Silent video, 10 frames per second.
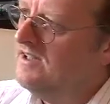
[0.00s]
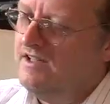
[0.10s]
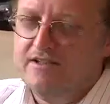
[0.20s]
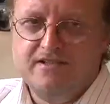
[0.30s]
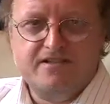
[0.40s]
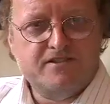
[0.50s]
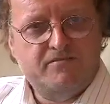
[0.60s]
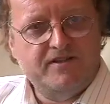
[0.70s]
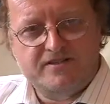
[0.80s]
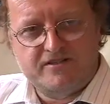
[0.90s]
like to
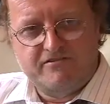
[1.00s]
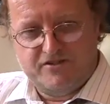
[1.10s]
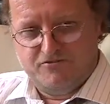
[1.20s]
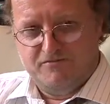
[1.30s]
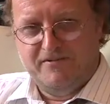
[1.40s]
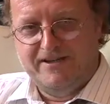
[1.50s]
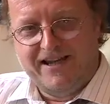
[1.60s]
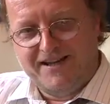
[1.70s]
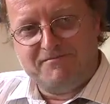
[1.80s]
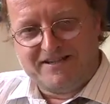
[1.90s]
disappear to the restroom when
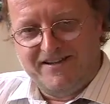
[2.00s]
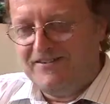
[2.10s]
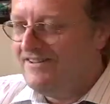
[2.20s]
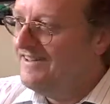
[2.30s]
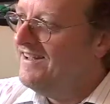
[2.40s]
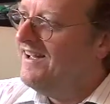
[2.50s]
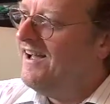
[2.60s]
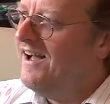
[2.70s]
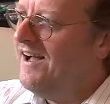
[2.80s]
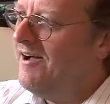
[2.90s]
that comes
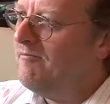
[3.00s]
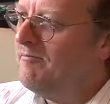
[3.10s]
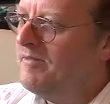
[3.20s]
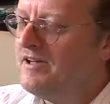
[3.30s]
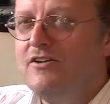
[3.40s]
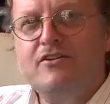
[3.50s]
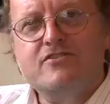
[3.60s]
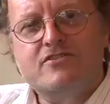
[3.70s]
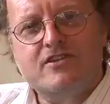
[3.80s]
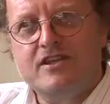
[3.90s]
out,
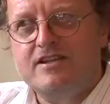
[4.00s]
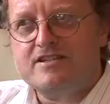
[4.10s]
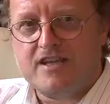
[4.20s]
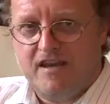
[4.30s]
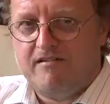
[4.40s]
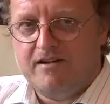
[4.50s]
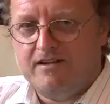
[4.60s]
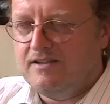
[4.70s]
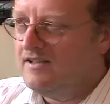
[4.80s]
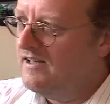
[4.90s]
because it is scary.
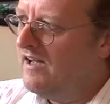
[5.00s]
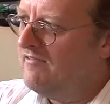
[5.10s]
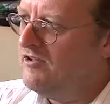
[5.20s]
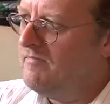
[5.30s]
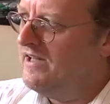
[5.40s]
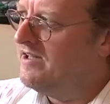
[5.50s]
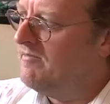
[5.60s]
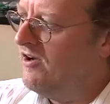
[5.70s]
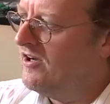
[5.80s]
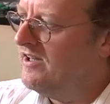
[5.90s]
Now, if you make a
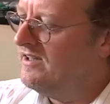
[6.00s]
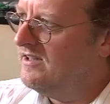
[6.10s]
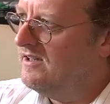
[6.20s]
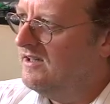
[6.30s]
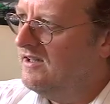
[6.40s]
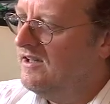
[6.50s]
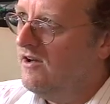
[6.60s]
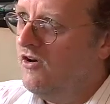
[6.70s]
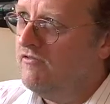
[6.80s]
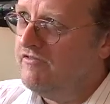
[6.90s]
market
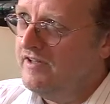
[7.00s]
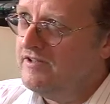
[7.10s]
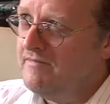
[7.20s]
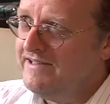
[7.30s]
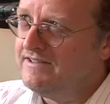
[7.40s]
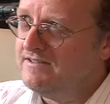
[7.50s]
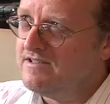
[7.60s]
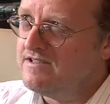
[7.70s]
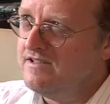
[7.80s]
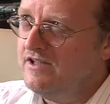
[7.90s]
on
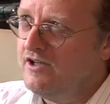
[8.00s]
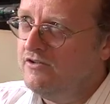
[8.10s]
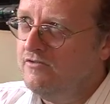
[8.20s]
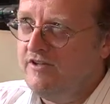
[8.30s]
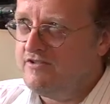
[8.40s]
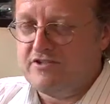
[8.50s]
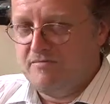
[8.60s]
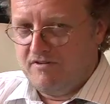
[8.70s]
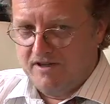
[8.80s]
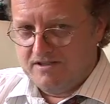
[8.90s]
fundamentals, there isn't
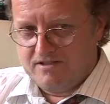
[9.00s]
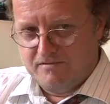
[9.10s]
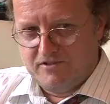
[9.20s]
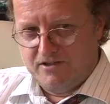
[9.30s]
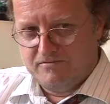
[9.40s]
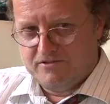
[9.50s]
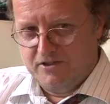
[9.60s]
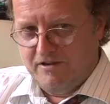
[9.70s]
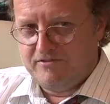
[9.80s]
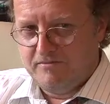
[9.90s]
a price sometimes.
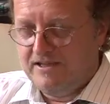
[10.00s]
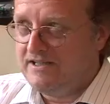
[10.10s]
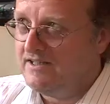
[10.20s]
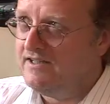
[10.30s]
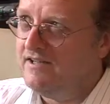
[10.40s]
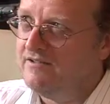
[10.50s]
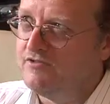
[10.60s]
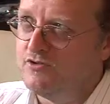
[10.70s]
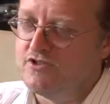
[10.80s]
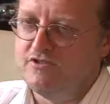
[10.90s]
You have to make it. Now,
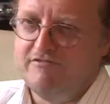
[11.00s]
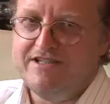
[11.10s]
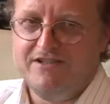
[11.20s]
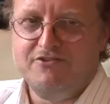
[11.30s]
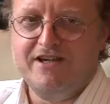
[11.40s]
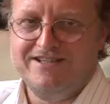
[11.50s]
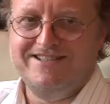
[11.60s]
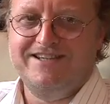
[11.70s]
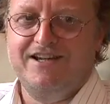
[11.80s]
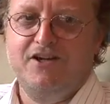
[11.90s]
of course, as a retail trader
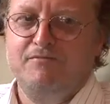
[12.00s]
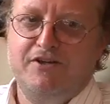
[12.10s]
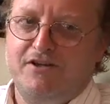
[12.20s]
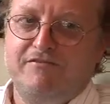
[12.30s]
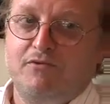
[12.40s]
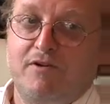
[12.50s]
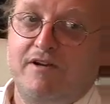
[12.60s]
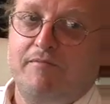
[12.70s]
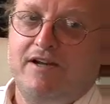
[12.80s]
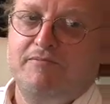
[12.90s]
sitting at home, you don't have to
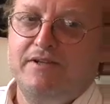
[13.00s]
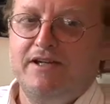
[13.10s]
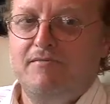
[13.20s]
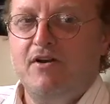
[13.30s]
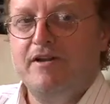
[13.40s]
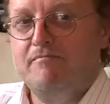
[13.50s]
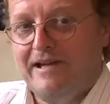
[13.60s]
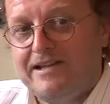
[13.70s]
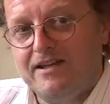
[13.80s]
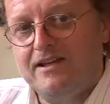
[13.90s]
worry about being a market
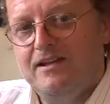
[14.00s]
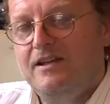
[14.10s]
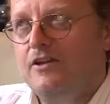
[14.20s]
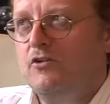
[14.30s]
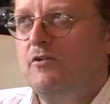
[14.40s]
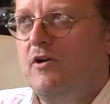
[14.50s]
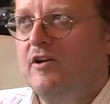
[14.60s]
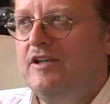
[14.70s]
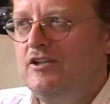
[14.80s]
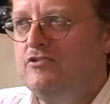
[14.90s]
maker. You're a
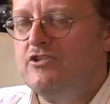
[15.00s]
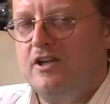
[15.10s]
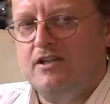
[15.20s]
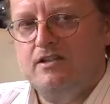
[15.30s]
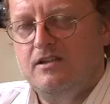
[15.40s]
market user.